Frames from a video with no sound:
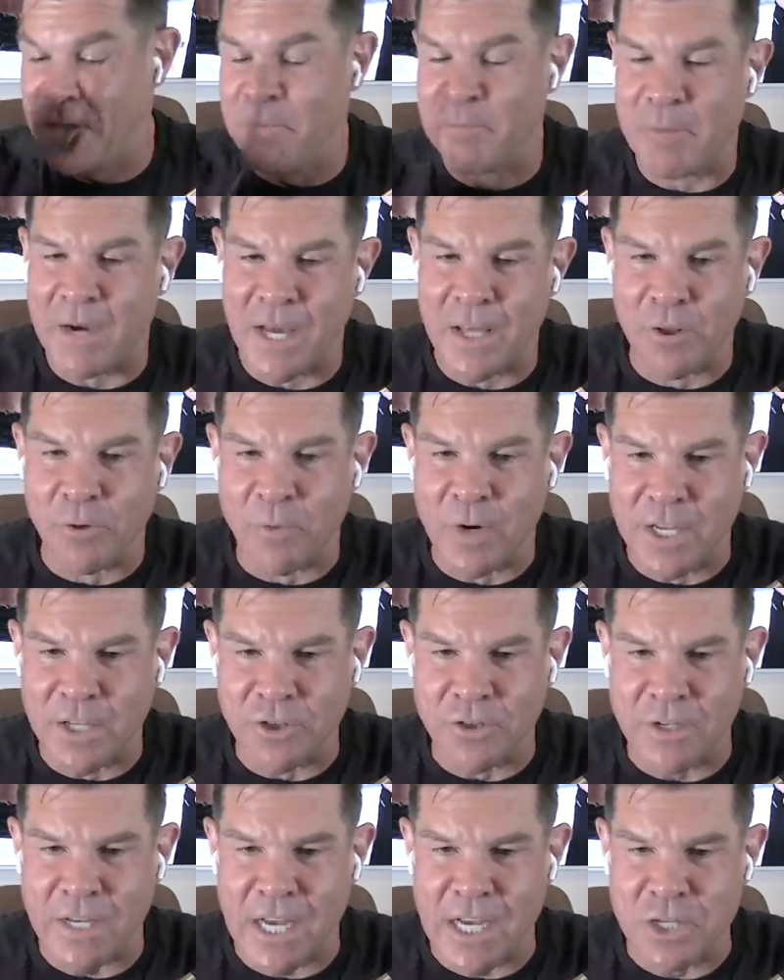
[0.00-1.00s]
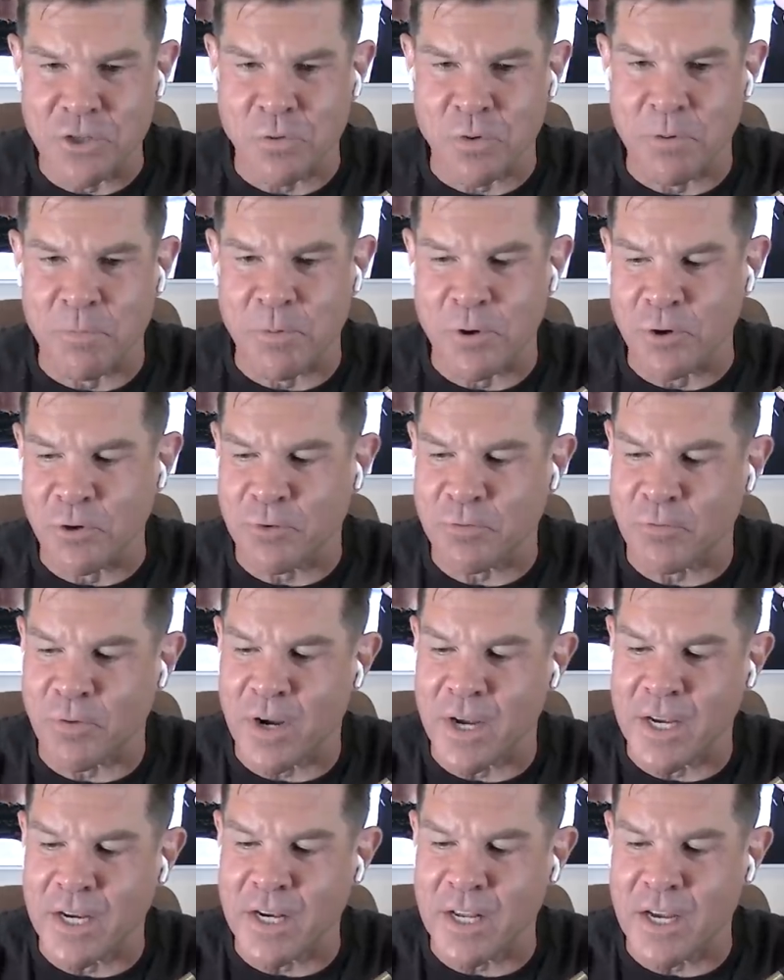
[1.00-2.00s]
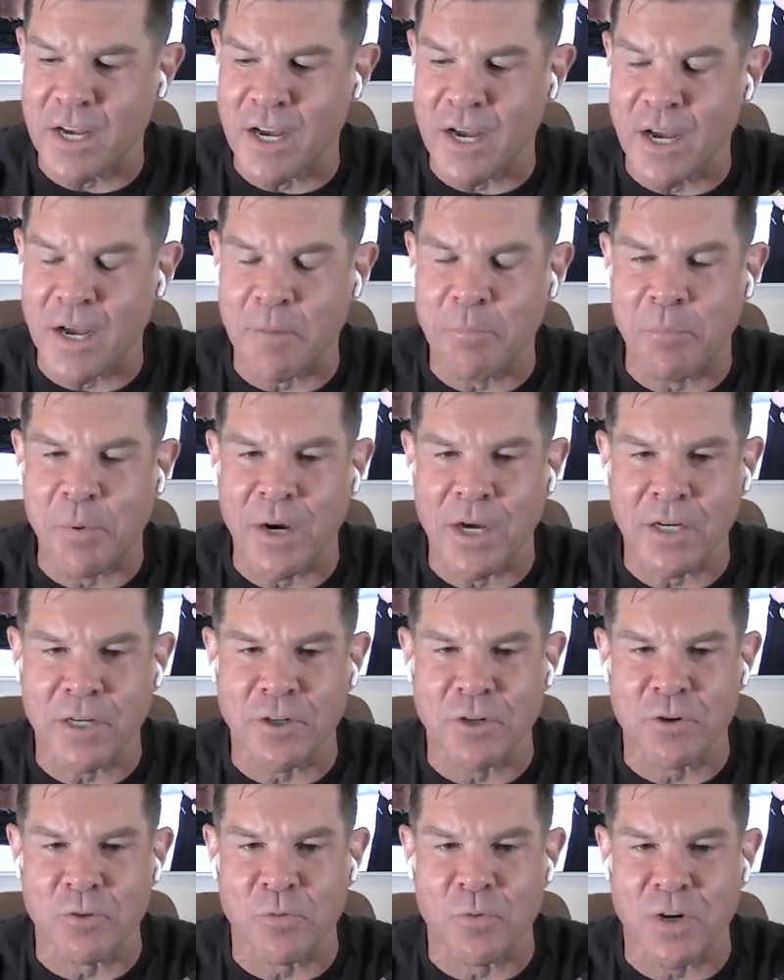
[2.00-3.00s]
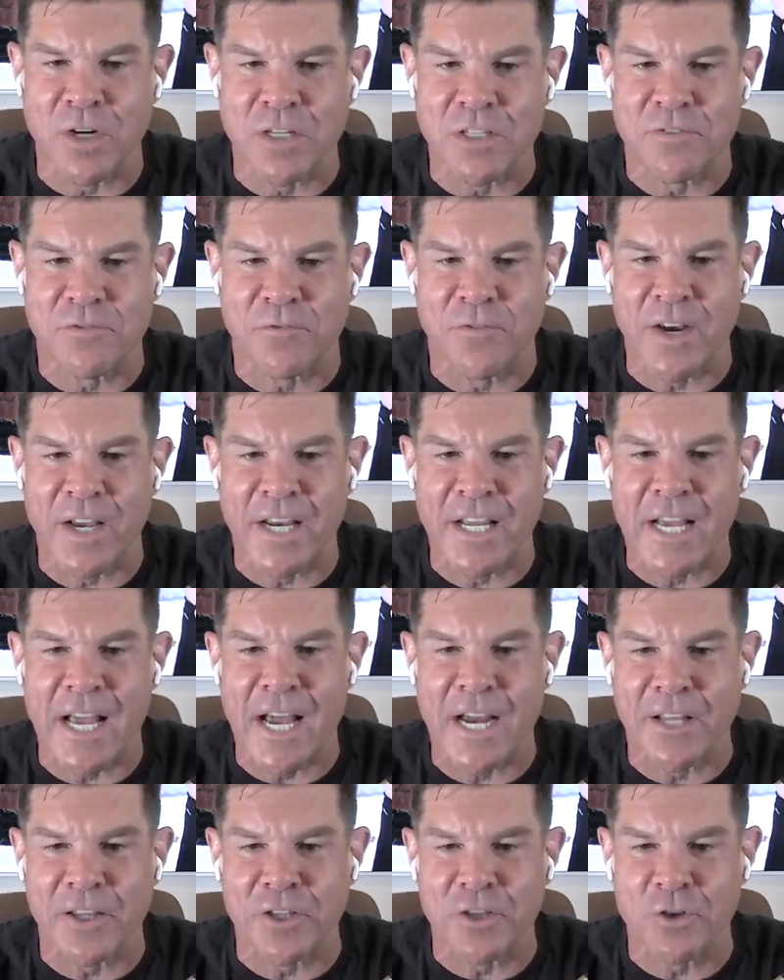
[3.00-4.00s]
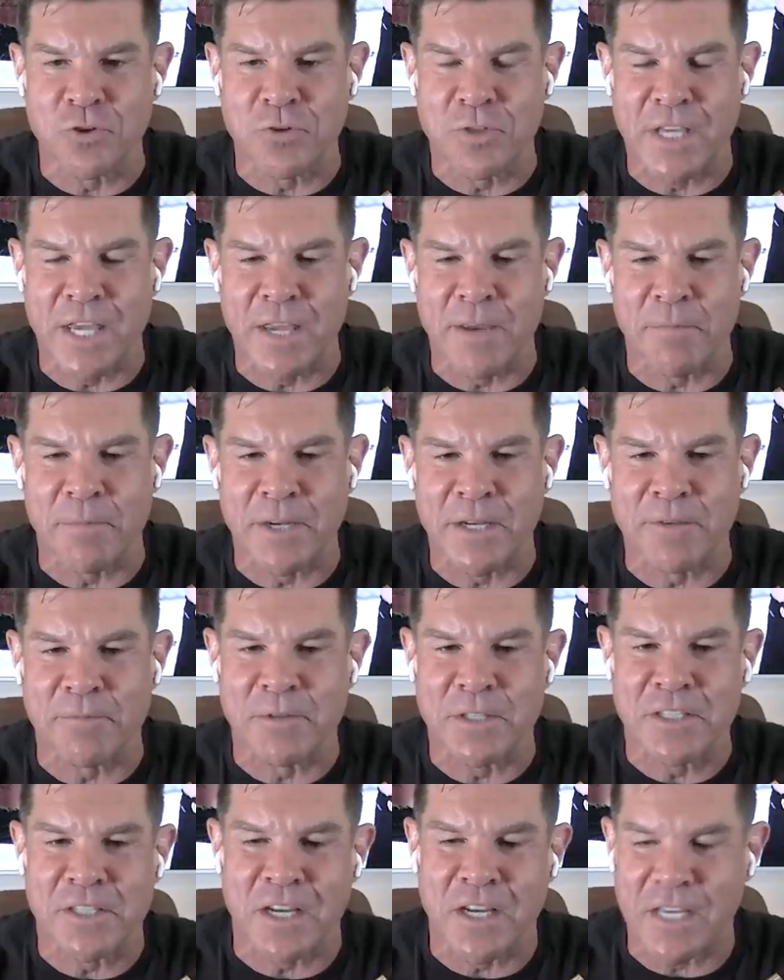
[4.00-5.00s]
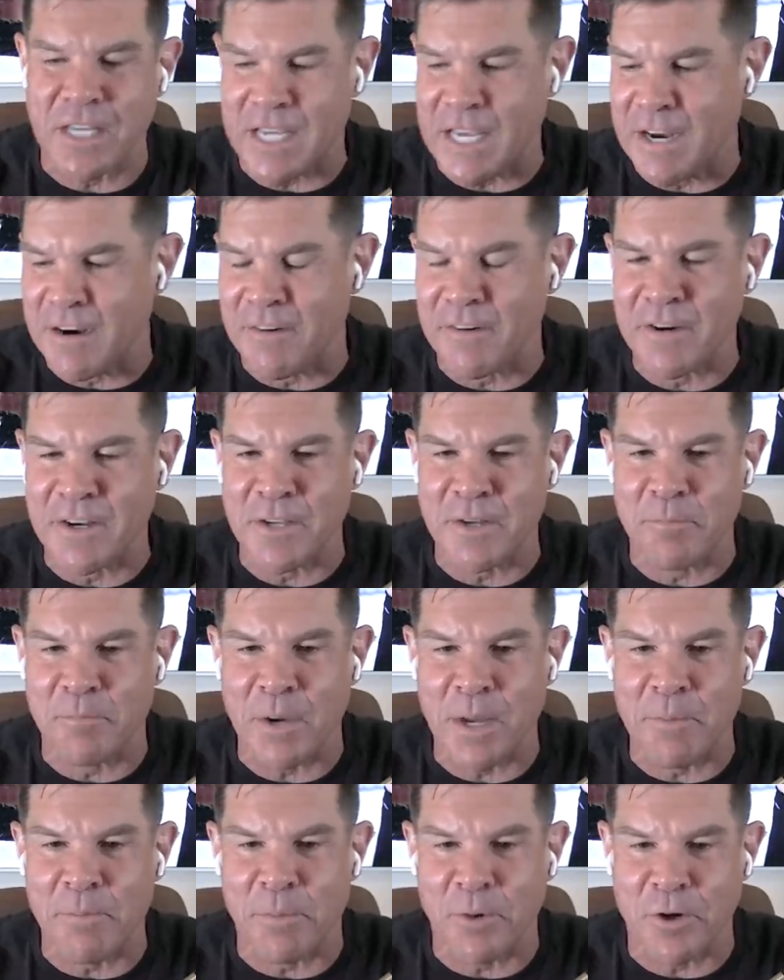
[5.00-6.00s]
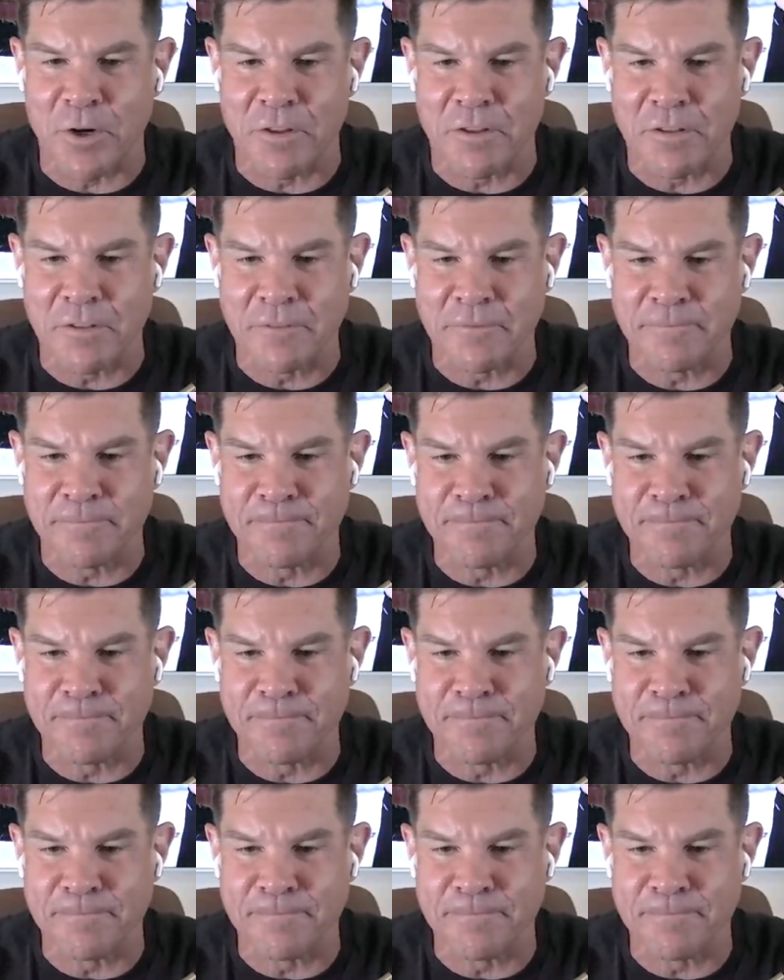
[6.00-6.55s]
And by the way, you guys were both right. Bugner was fighting out of the UK, but he was Hungarian by birth.